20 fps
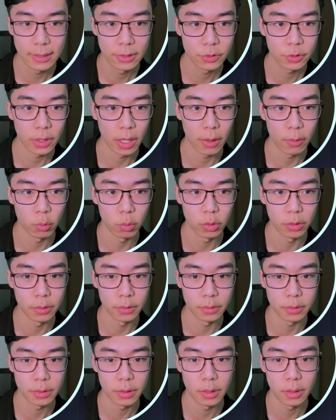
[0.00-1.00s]
So I
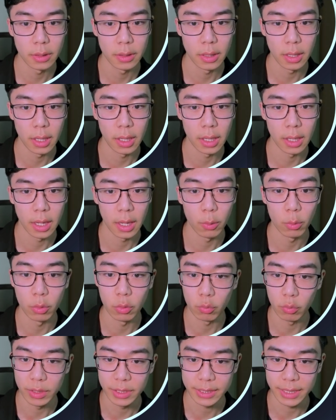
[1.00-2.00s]
wouldn't
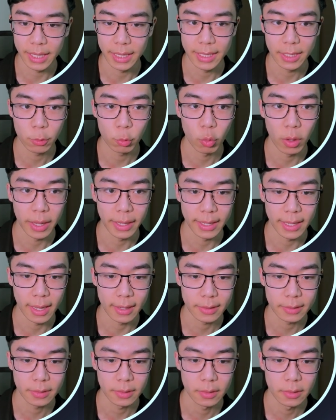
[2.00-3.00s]
risk it quite
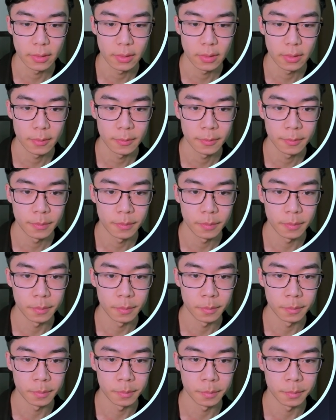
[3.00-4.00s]
yet.
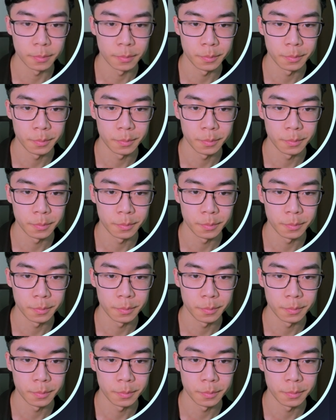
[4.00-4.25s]
Go